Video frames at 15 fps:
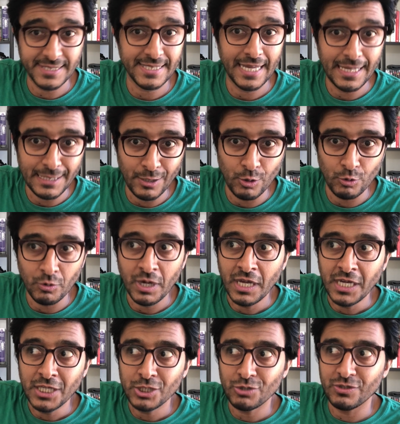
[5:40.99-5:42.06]
hello
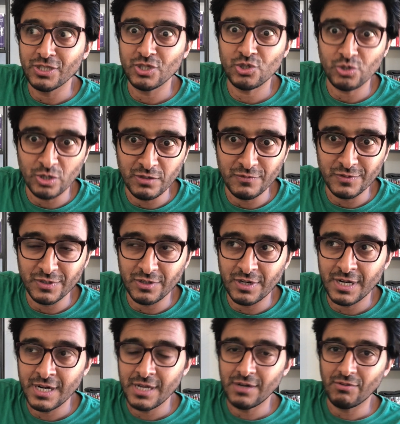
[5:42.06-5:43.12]
to the server,
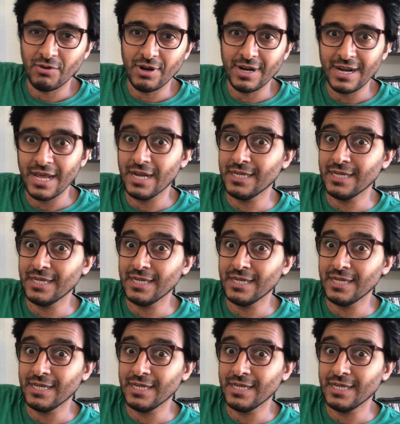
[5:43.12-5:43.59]
right?